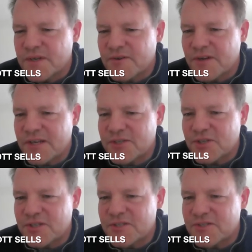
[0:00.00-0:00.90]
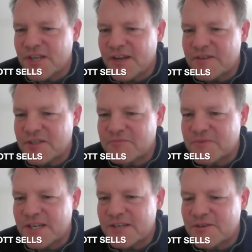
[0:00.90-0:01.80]
Okay, she's having some
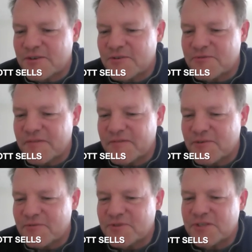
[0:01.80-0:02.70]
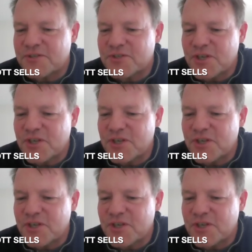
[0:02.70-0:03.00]
technical difficulties.